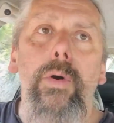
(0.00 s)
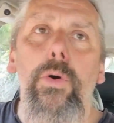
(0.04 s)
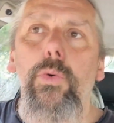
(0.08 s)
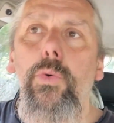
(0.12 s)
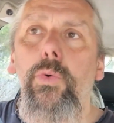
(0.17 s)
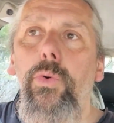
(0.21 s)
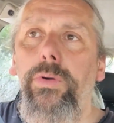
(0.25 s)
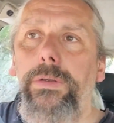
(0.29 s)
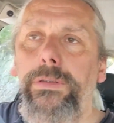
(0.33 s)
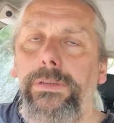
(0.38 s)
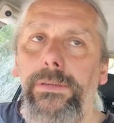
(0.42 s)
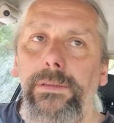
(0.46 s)
Ooh,
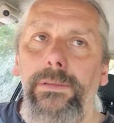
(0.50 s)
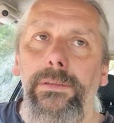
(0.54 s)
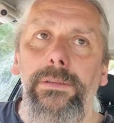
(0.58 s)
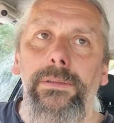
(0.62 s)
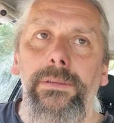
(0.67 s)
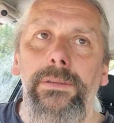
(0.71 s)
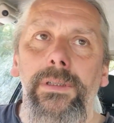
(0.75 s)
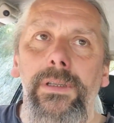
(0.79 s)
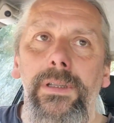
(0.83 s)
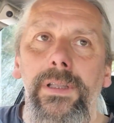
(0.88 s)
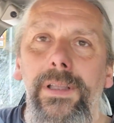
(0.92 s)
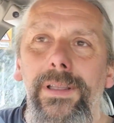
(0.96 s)

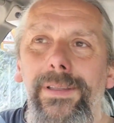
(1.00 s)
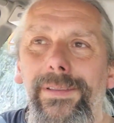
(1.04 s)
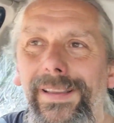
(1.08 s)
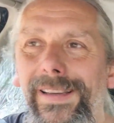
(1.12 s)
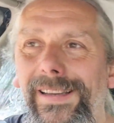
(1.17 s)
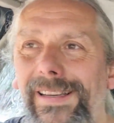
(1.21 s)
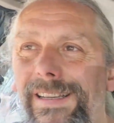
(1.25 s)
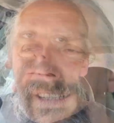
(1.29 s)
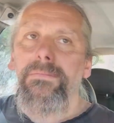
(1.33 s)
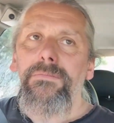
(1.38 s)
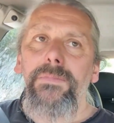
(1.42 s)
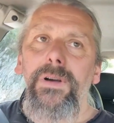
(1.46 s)

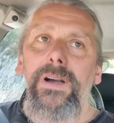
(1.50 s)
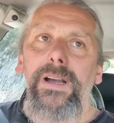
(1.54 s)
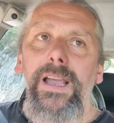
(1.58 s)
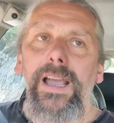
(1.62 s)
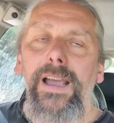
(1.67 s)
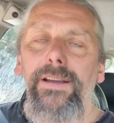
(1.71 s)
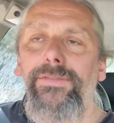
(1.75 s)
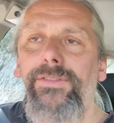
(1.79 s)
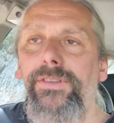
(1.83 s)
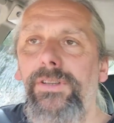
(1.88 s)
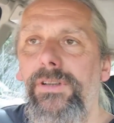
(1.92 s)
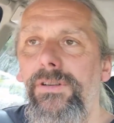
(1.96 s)
I might
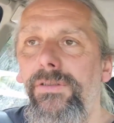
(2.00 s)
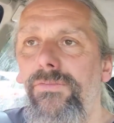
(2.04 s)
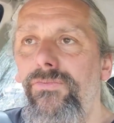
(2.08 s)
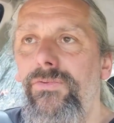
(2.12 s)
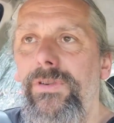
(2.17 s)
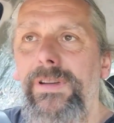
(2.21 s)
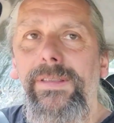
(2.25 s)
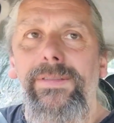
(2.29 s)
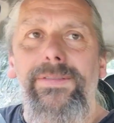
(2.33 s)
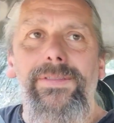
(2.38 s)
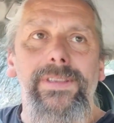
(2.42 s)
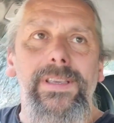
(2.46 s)
have to
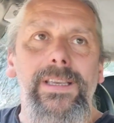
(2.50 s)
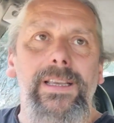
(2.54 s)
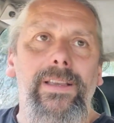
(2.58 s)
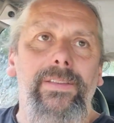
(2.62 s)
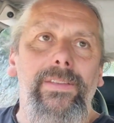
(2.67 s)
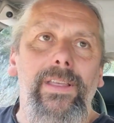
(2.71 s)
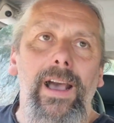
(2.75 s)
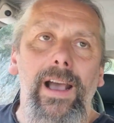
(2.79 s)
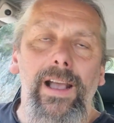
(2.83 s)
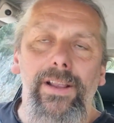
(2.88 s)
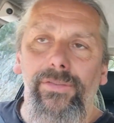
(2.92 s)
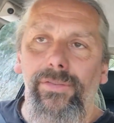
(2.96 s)
rethink
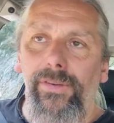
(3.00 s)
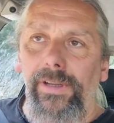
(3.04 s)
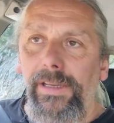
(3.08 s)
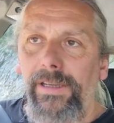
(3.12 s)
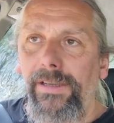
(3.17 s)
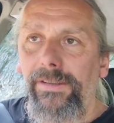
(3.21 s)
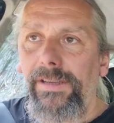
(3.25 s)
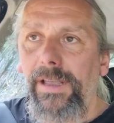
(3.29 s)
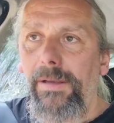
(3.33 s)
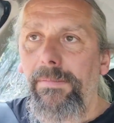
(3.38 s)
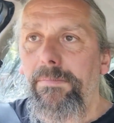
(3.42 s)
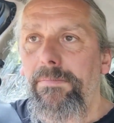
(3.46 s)
that actually,
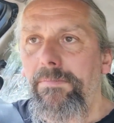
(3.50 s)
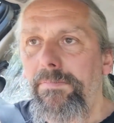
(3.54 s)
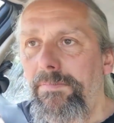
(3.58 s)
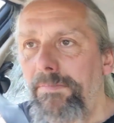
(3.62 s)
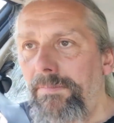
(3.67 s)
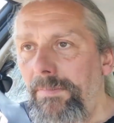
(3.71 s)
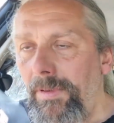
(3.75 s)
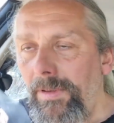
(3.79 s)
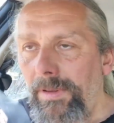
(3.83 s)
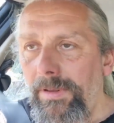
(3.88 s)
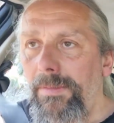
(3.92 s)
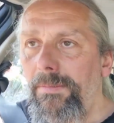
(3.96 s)
because
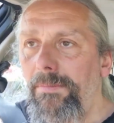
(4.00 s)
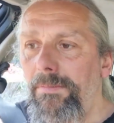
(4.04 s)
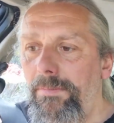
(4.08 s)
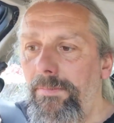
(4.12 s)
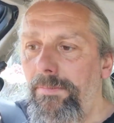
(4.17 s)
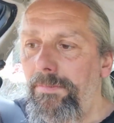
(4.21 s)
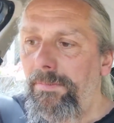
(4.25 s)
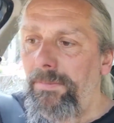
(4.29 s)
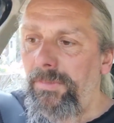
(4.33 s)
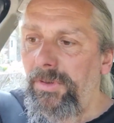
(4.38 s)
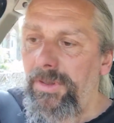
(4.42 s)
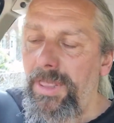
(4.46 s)

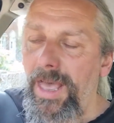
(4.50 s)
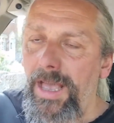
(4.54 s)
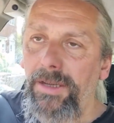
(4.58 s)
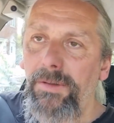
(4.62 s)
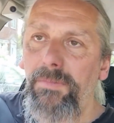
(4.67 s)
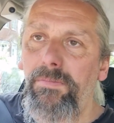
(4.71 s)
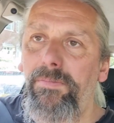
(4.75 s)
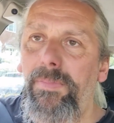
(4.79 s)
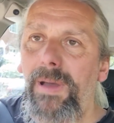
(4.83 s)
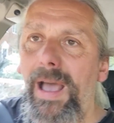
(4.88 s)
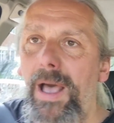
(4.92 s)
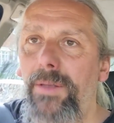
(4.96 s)
that's
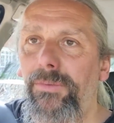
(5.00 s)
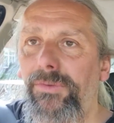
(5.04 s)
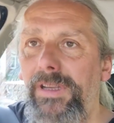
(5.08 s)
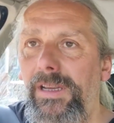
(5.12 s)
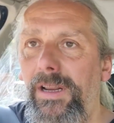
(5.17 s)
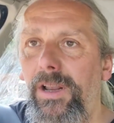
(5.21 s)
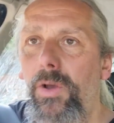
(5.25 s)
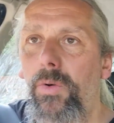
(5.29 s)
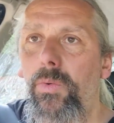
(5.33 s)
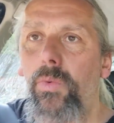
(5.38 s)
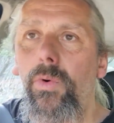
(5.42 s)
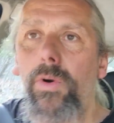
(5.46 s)
bouncing
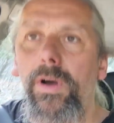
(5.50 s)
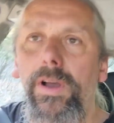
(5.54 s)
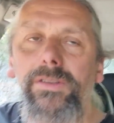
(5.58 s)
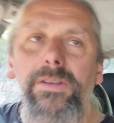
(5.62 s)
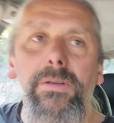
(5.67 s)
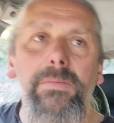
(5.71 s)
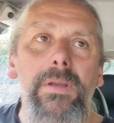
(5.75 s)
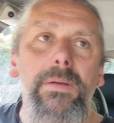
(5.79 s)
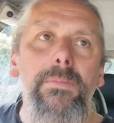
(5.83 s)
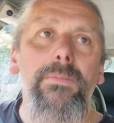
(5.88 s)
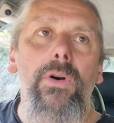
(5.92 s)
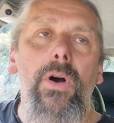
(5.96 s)
quite a
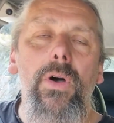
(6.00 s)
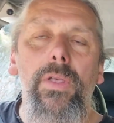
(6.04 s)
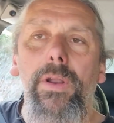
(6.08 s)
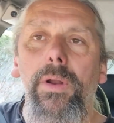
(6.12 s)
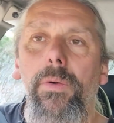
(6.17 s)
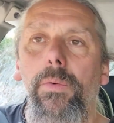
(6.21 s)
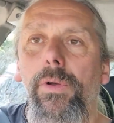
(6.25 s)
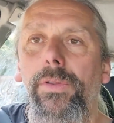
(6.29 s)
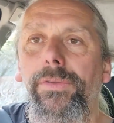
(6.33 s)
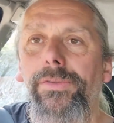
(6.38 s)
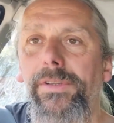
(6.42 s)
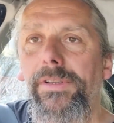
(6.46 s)
bit more than I
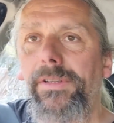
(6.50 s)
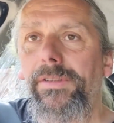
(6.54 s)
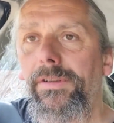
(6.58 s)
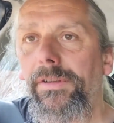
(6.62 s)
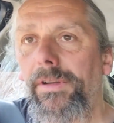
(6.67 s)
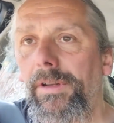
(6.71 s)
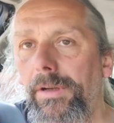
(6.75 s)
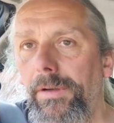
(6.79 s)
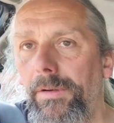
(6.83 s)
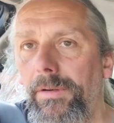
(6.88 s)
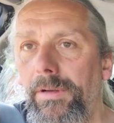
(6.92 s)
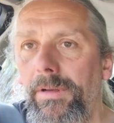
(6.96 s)
want it to
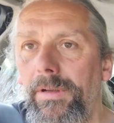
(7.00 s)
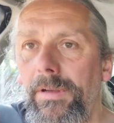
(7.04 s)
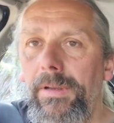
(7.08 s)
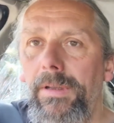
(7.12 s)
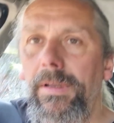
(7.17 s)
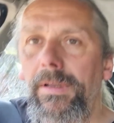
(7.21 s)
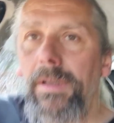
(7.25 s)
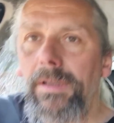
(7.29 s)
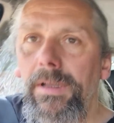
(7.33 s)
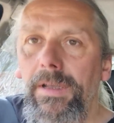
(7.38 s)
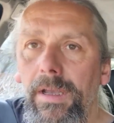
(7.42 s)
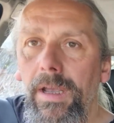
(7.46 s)
be.
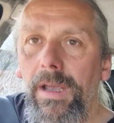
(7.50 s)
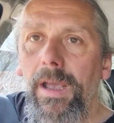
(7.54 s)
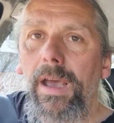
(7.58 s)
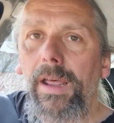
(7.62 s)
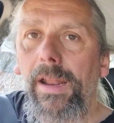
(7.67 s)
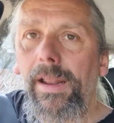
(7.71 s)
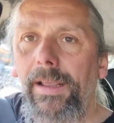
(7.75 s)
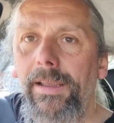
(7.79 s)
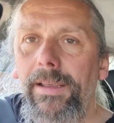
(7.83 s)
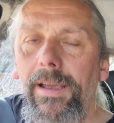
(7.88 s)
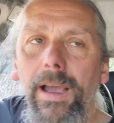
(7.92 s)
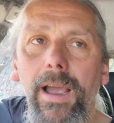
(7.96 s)

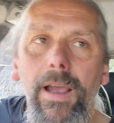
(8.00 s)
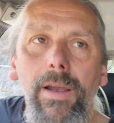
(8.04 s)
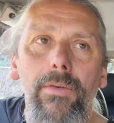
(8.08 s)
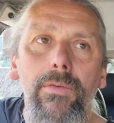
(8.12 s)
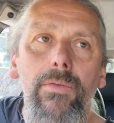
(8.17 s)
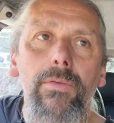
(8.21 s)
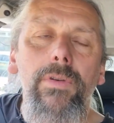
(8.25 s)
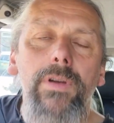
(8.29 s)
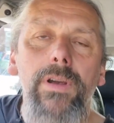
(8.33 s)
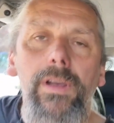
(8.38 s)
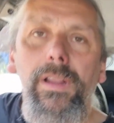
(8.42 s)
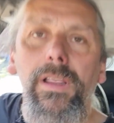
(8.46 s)
I can't
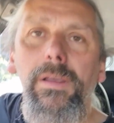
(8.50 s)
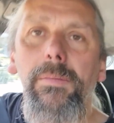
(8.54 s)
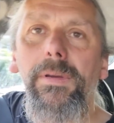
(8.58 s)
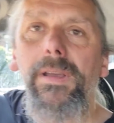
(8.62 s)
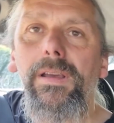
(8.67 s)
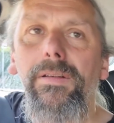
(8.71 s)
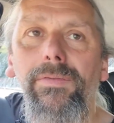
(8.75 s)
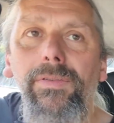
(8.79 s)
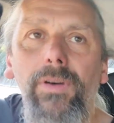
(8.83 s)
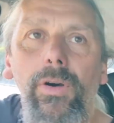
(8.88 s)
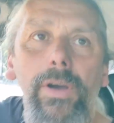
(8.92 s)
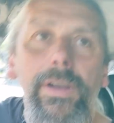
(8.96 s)
really be
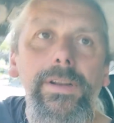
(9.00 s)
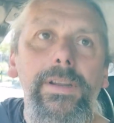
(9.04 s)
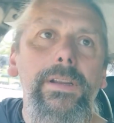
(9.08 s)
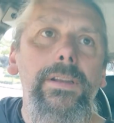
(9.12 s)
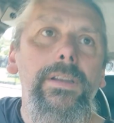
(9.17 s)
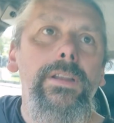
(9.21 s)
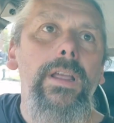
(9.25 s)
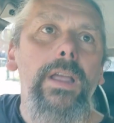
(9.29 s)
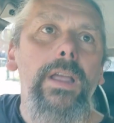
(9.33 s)
avoiding